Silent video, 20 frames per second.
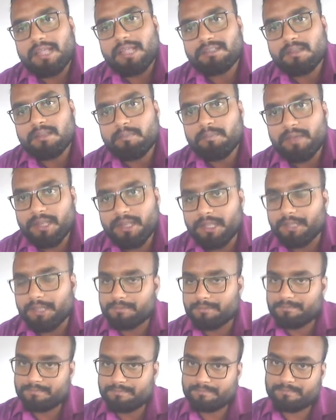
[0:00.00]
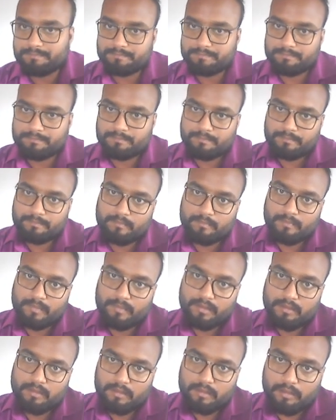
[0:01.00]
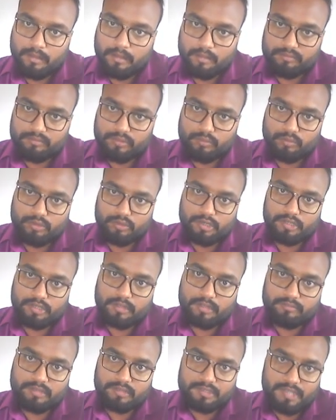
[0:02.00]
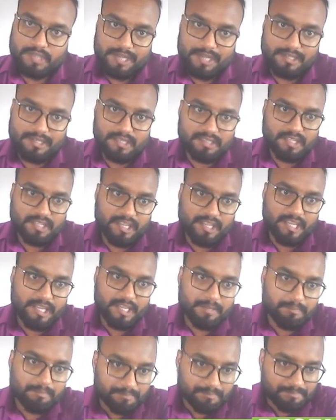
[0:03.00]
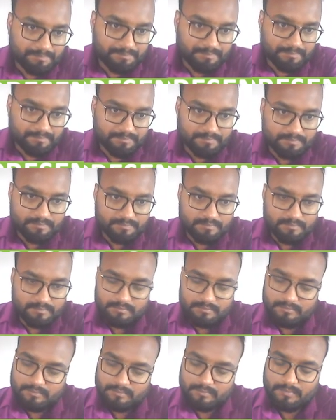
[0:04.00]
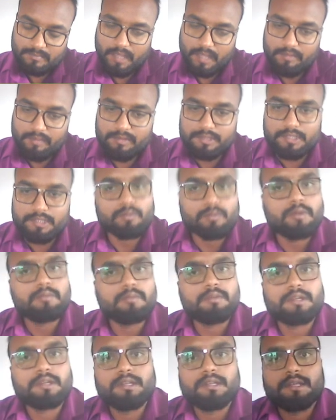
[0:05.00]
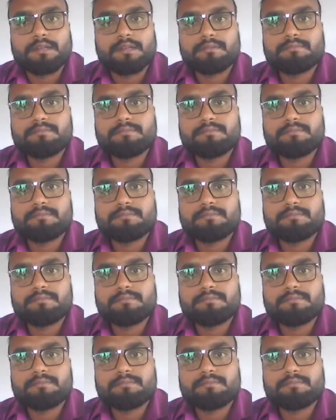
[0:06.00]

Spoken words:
the meaning of the word, of the title, the name, everything will be clear.